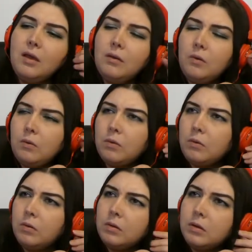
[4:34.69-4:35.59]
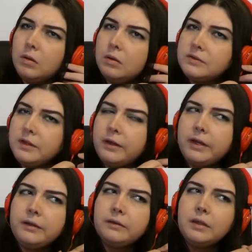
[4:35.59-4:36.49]
oh,
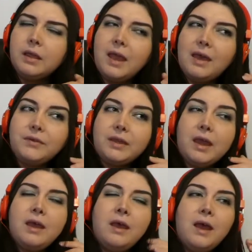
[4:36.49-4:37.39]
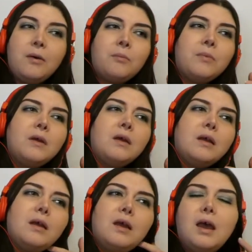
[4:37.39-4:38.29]
sorry, having um,
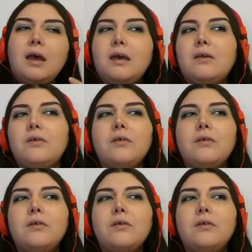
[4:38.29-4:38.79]
uh,